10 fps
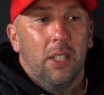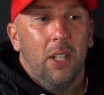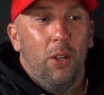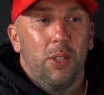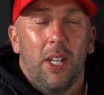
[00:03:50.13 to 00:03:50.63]
you
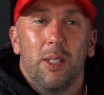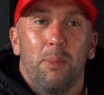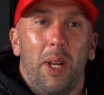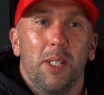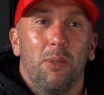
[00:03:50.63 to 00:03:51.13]
know, take
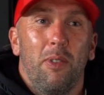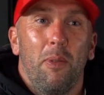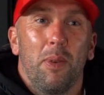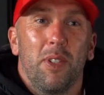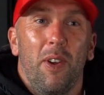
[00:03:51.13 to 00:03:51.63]
some pasta with
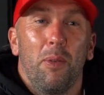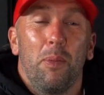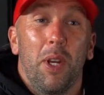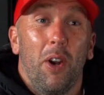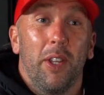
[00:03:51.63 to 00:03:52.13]
them or something would
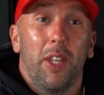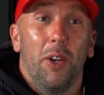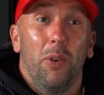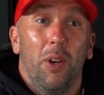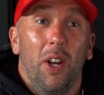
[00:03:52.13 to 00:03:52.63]
be
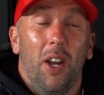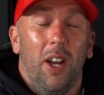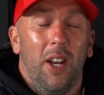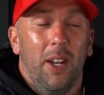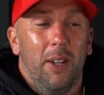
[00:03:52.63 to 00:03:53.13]
ideal.
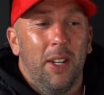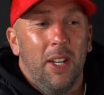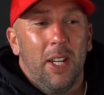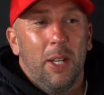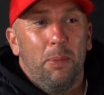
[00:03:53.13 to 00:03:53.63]

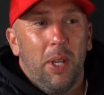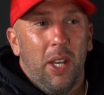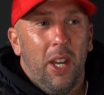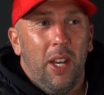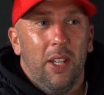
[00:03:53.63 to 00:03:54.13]
But
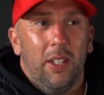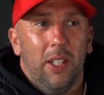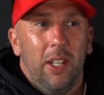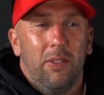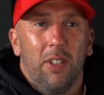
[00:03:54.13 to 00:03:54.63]
yeah,
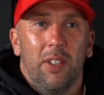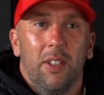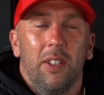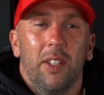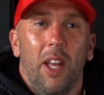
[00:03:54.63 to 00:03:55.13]

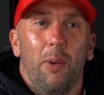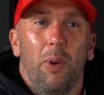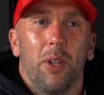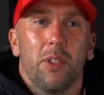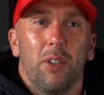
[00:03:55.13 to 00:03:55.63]
even that
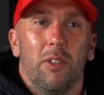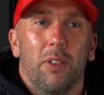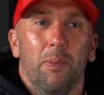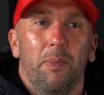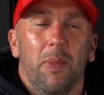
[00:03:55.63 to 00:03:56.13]
1 or 2 of
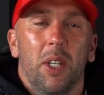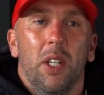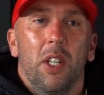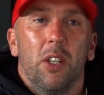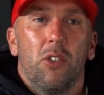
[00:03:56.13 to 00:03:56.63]
them
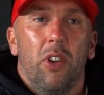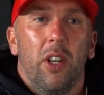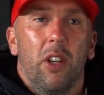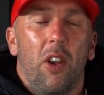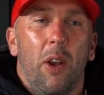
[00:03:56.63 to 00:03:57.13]

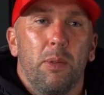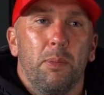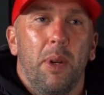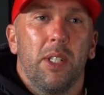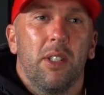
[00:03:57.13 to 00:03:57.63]
trying to cook up
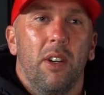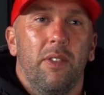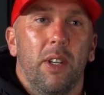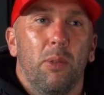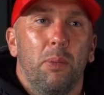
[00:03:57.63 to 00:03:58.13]
some pasta, I
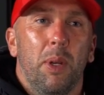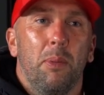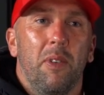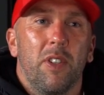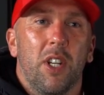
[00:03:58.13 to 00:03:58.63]
think would be a
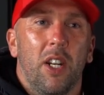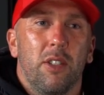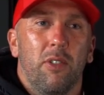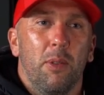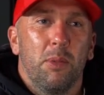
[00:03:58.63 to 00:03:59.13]
bit of a
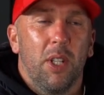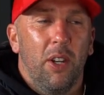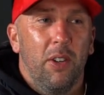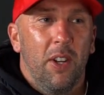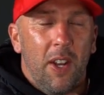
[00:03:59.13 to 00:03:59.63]
challenge for them.
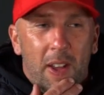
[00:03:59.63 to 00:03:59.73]
So